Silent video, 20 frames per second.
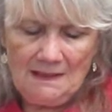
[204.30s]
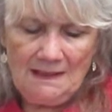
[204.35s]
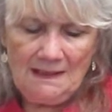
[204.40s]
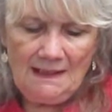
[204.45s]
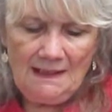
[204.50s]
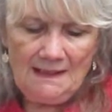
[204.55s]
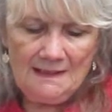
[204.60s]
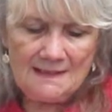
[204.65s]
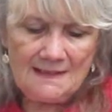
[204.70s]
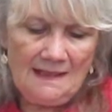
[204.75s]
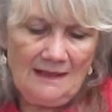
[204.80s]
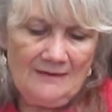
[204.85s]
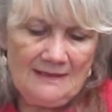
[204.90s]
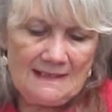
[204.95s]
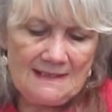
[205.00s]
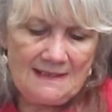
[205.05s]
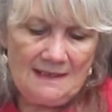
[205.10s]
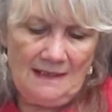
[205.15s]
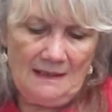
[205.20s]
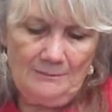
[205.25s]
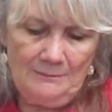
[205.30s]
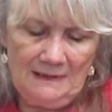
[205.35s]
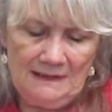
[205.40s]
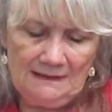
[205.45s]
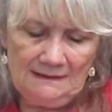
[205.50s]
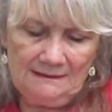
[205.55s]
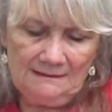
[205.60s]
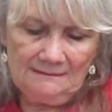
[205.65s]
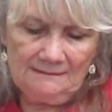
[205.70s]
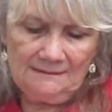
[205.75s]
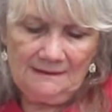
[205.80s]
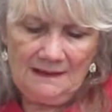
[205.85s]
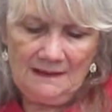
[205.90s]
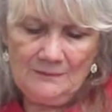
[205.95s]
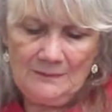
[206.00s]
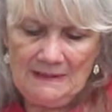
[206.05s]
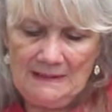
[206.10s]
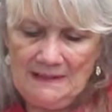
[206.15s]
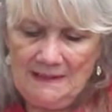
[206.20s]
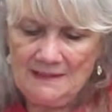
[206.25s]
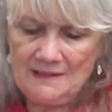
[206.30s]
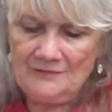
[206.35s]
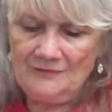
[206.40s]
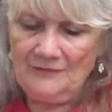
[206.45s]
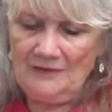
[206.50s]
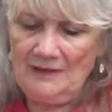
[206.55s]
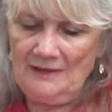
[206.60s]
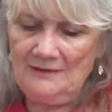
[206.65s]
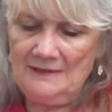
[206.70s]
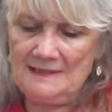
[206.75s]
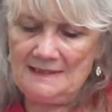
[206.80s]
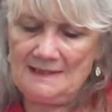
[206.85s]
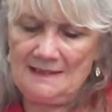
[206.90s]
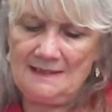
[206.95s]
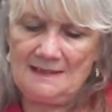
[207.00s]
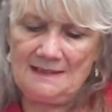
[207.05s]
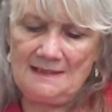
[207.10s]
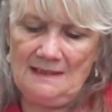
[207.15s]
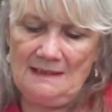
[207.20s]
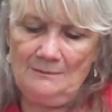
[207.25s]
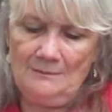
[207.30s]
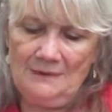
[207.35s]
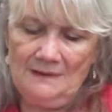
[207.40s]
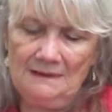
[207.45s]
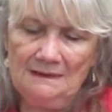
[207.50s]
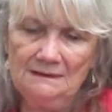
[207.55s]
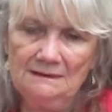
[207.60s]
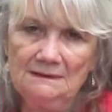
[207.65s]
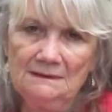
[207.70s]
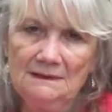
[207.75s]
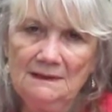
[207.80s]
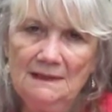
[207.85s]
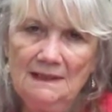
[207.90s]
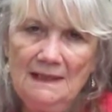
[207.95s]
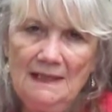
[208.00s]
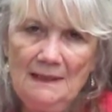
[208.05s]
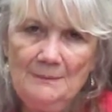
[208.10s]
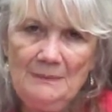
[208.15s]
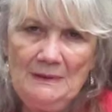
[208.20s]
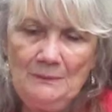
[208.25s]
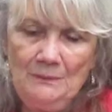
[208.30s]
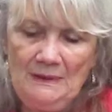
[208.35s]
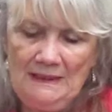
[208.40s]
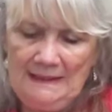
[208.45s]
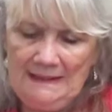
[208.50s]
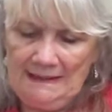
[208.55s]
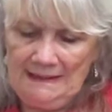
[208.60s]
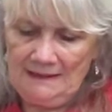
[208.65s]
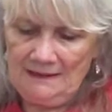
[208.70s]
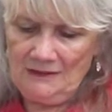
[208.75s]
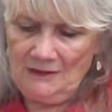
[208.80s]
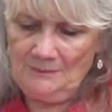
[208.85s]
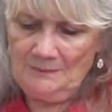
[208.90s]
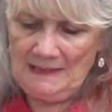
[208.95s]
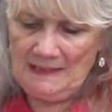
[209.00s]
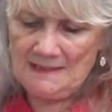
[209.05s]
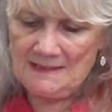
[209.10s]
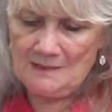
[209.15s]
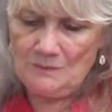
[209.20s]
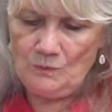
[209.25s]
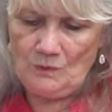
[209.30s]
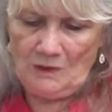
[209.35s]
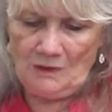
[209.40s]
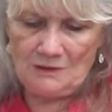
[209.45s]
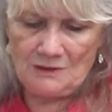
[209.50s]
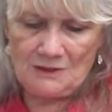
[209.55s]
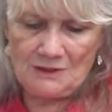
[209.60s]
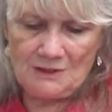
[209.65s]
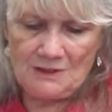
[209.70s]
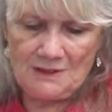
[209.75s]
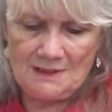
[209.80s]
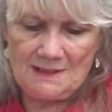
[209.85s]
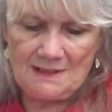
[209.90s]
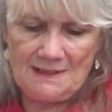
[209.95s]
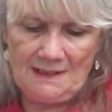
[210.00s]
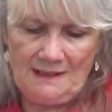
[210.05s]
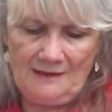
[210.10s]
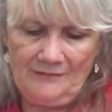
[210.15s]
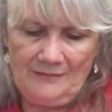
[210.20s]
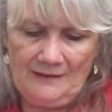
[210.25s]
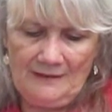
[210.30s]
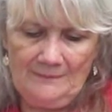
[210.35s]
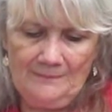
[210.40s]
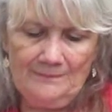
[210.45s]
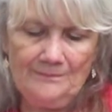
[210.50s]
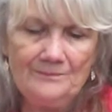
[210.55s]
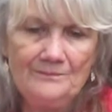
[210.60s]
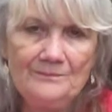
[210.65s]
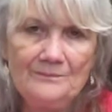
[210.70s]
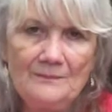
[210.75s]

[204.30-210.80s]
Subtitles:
He is our example, and we need to follow his example and be willing, no matter what, to serve him.